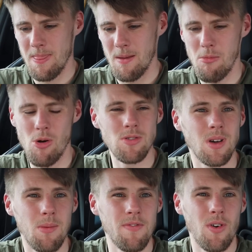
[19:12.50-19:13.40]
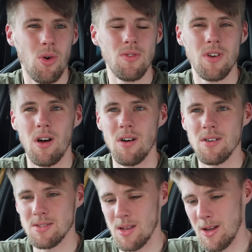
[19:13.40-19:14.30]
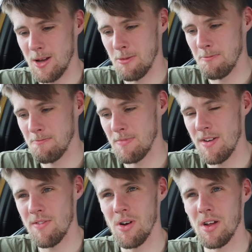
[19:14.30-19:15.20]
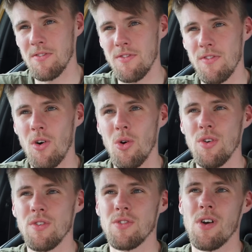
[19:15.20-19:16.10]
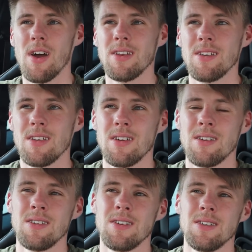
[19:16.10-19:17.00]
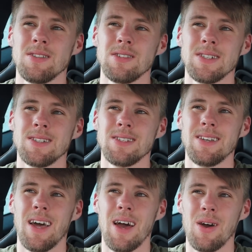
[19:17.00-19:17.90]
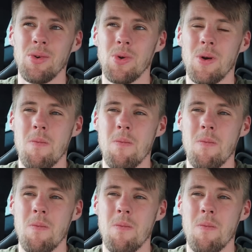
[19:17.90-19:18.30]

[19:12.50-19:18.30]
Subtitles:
my top 5 cars. If I had 5 grand now,